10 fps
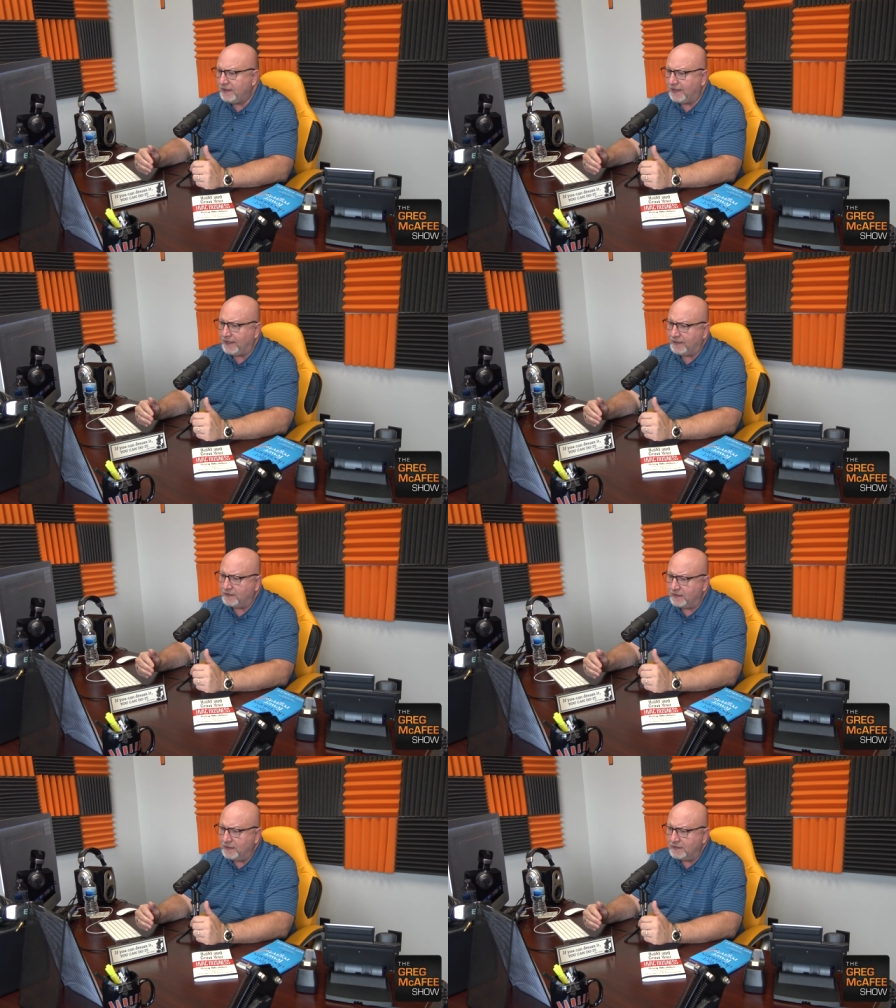
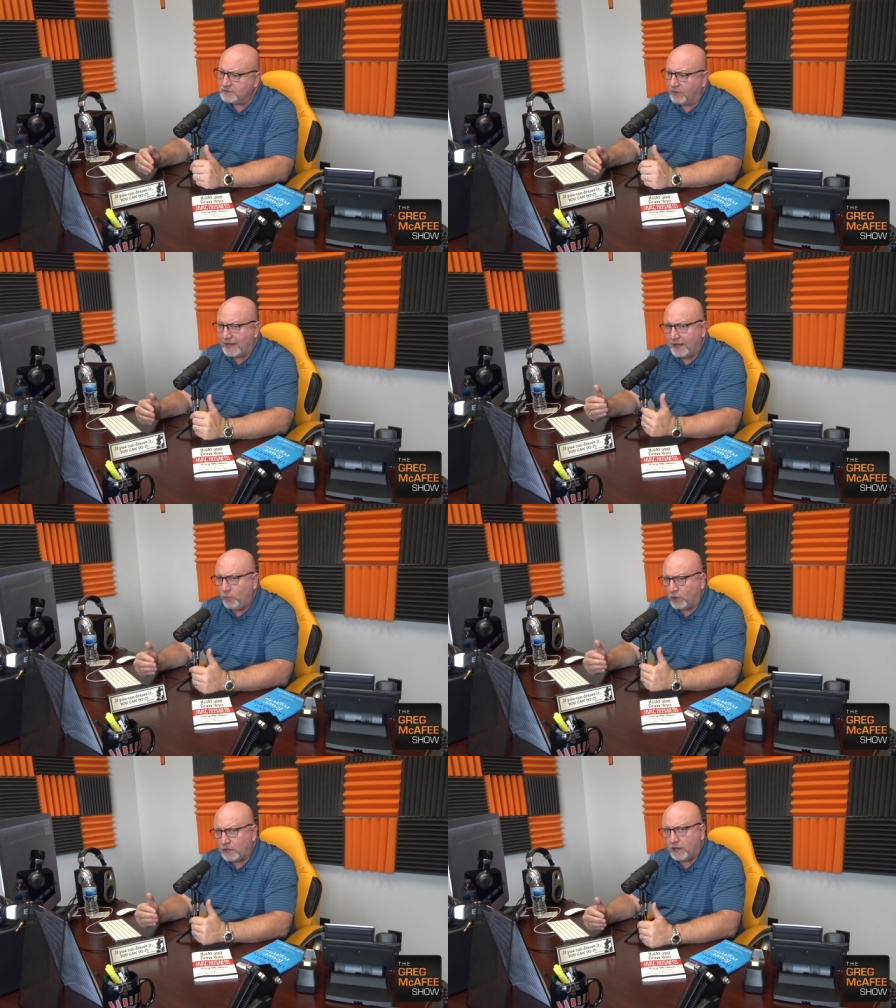And so I
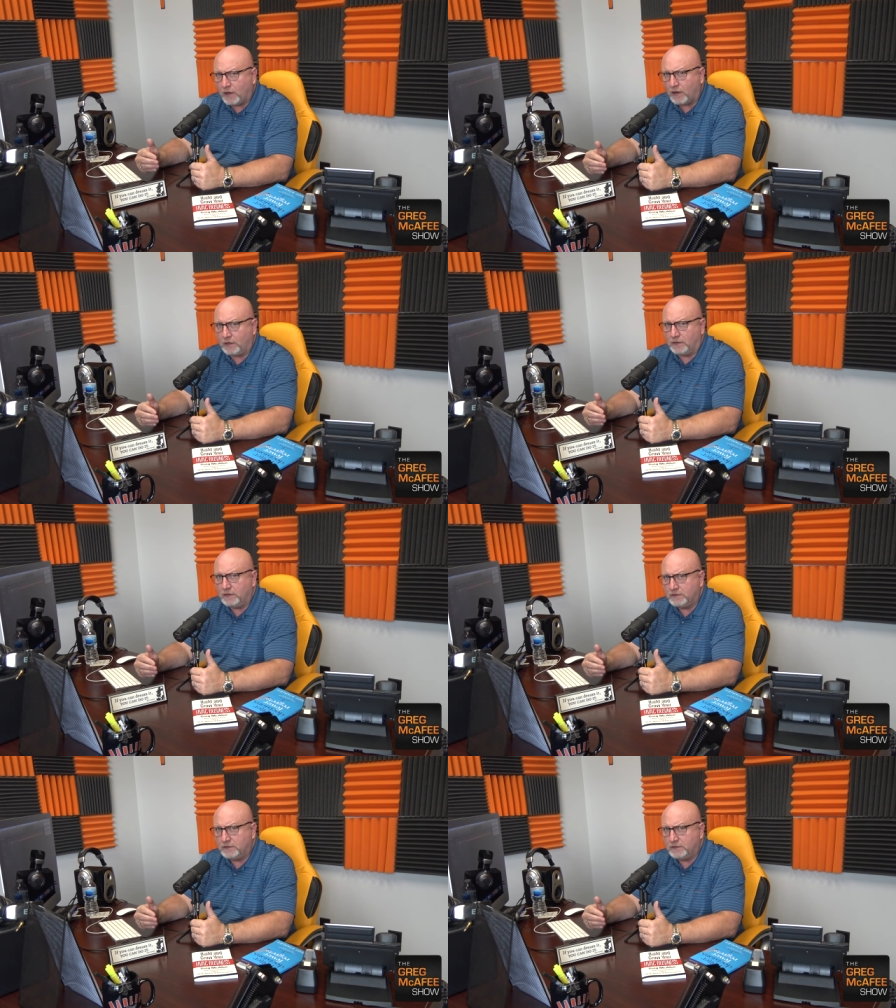work hard